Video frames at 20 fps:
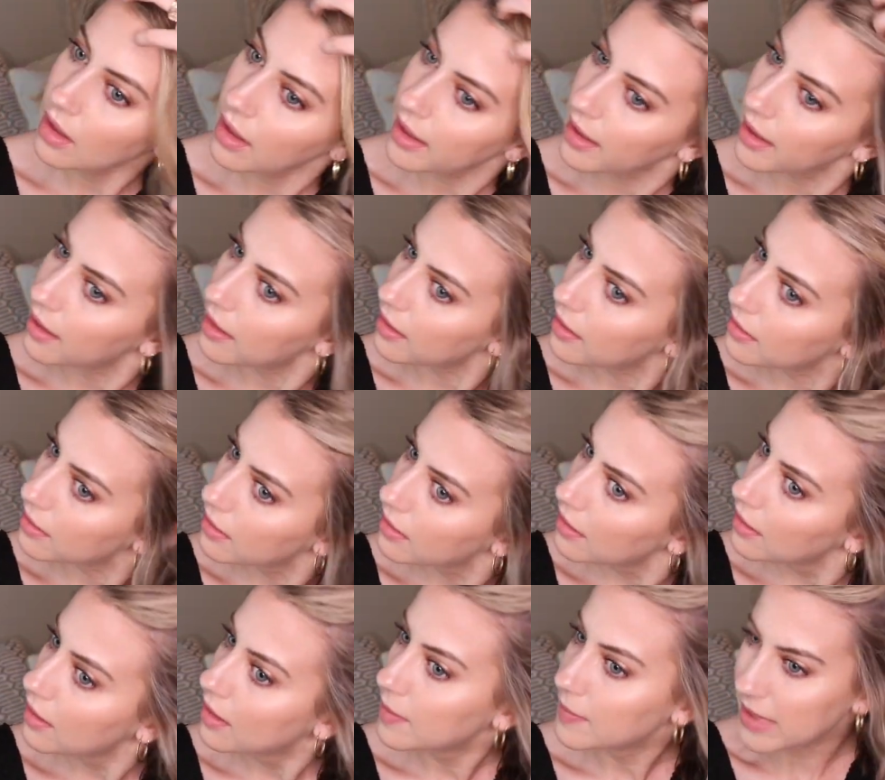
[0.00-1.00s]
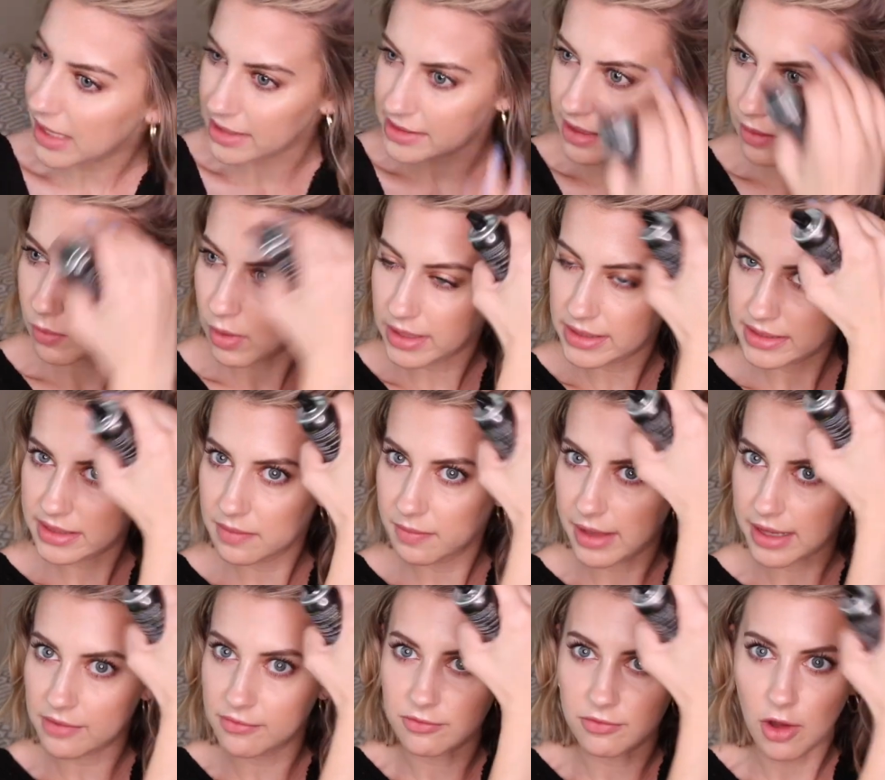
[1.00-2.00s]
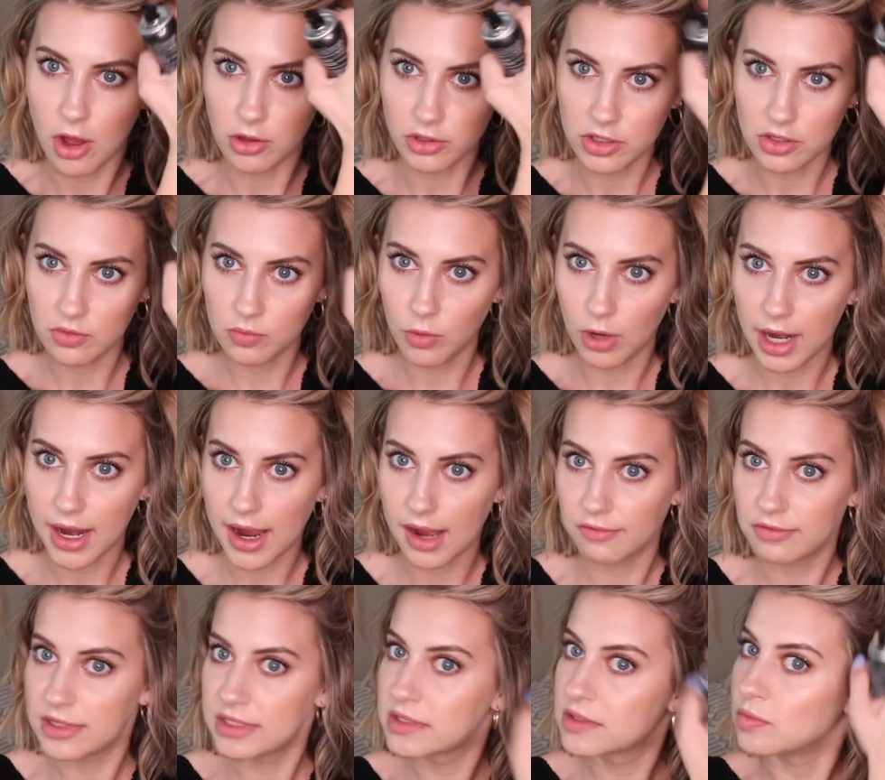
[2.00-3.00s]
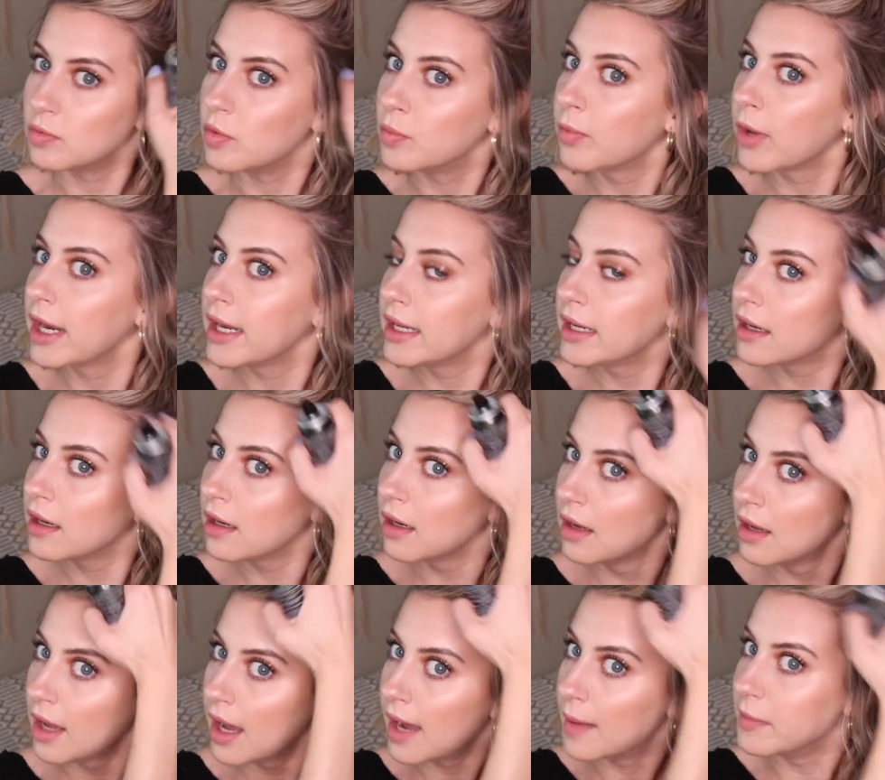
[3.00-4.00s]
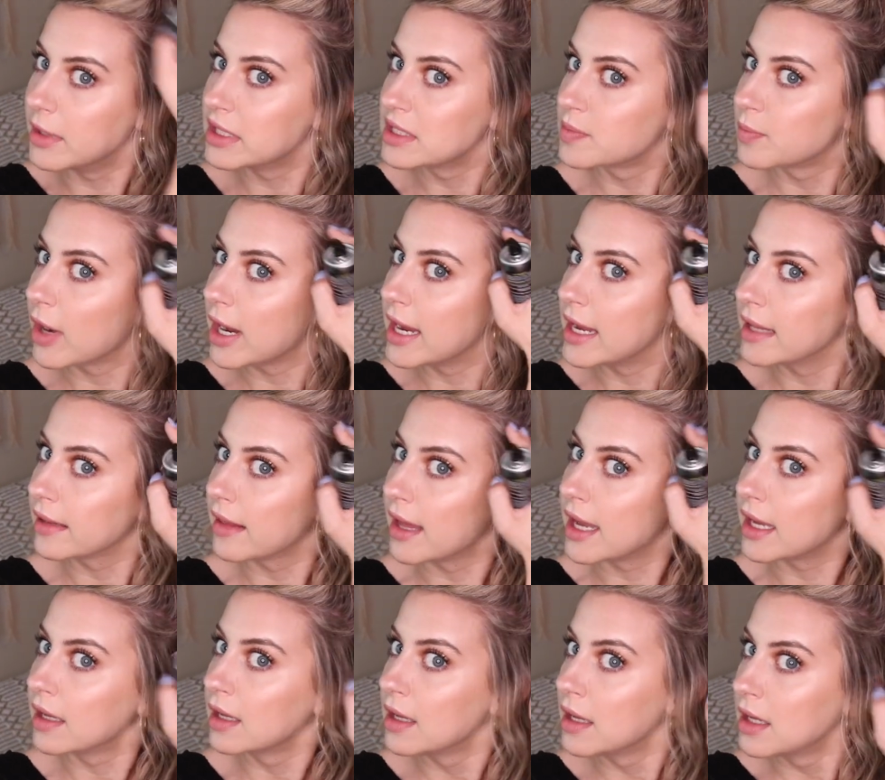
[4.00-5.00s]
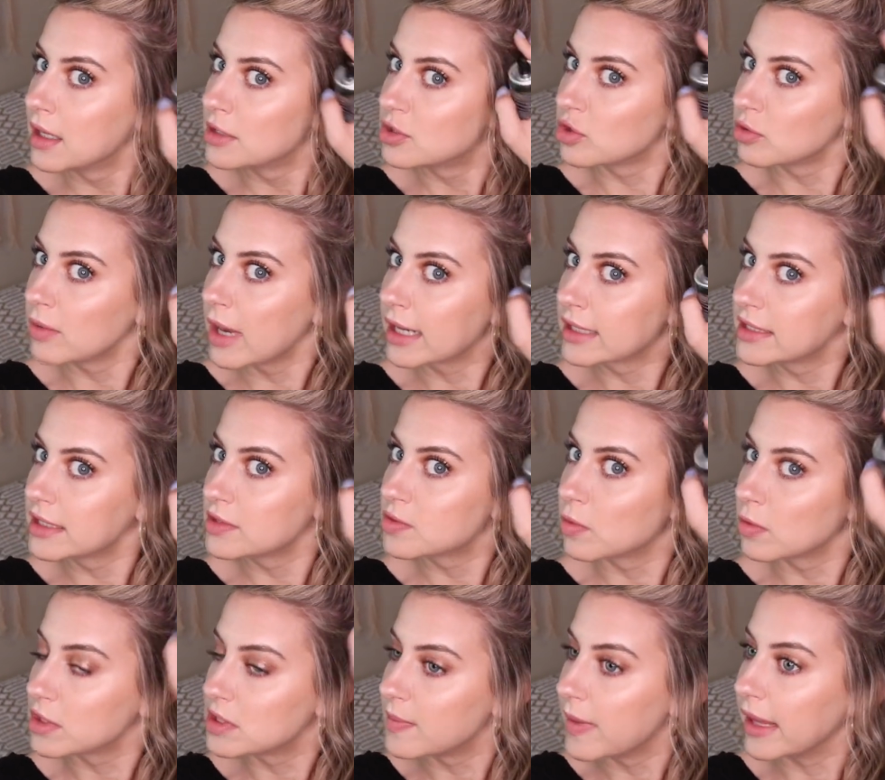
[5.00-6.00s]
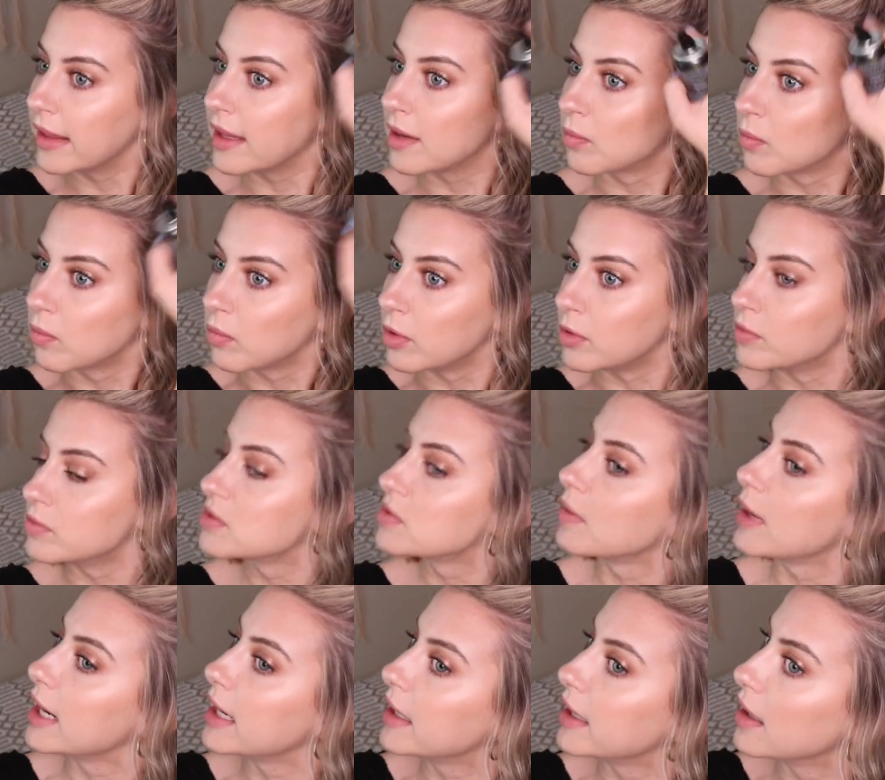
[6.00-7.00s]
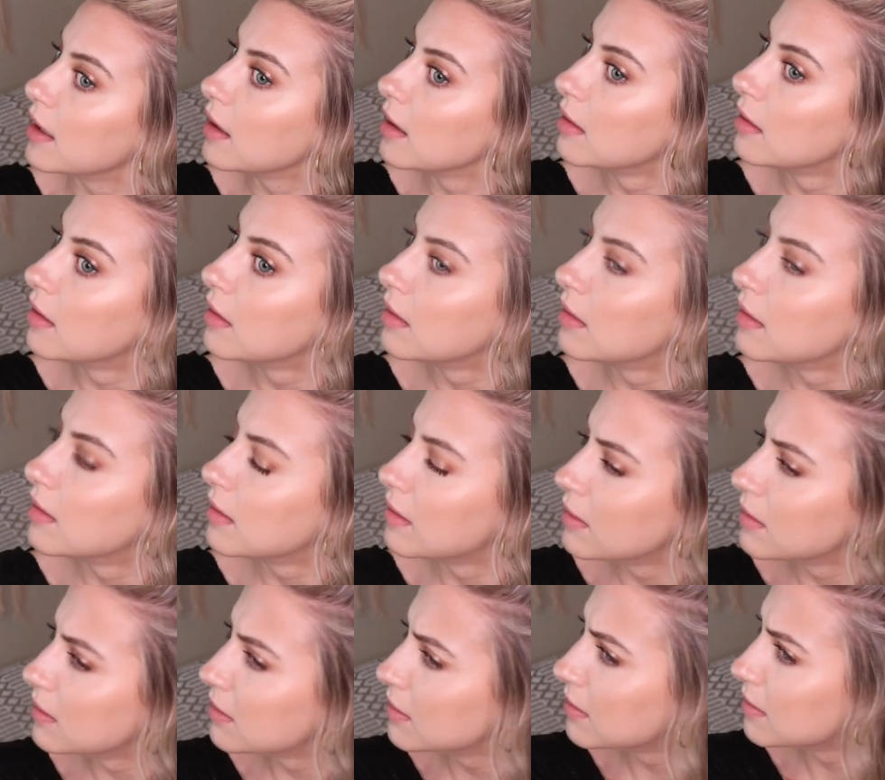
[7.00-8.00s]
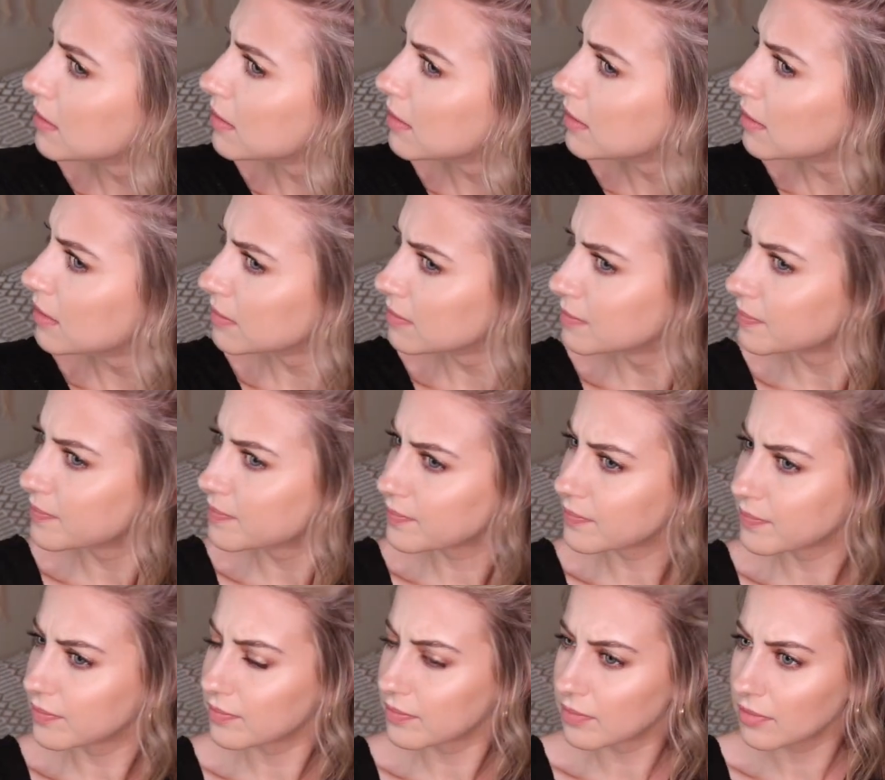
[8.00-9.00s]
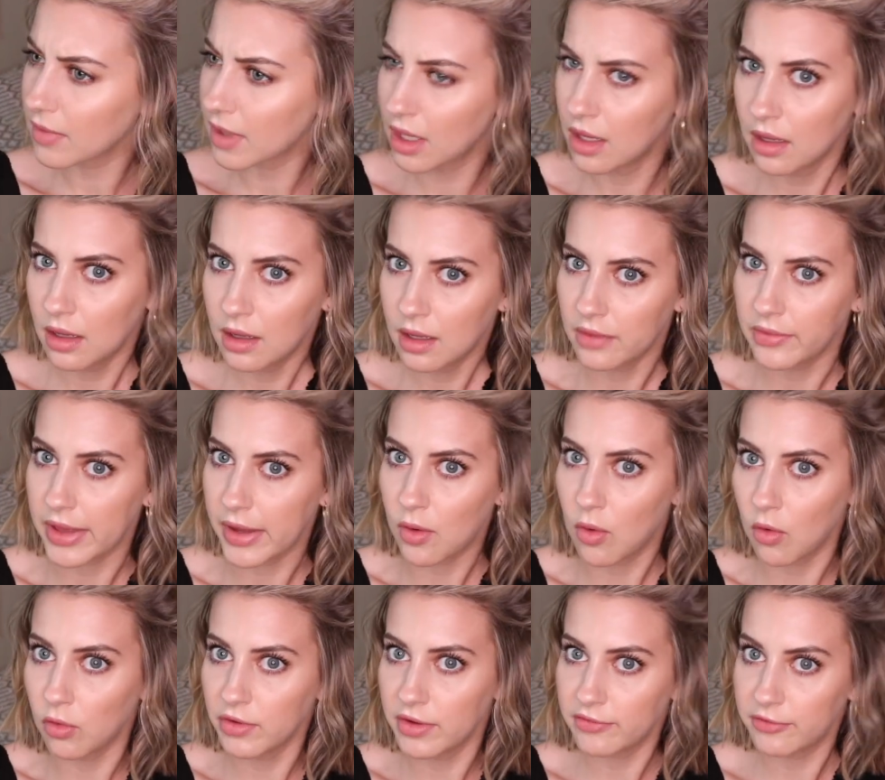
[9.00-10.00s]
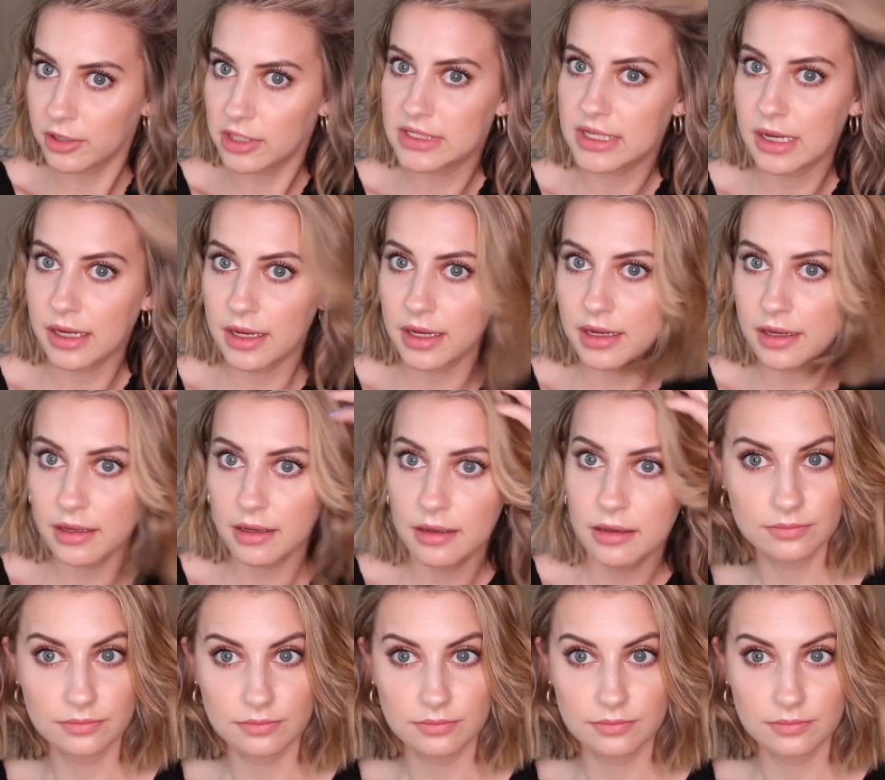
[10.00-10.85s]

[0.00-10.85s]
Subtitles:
And because I want some, like, volume where I have this swoop right here, I'm going to spray it, like, direct it towards my, like, roots right here. And, like, hold it for a second.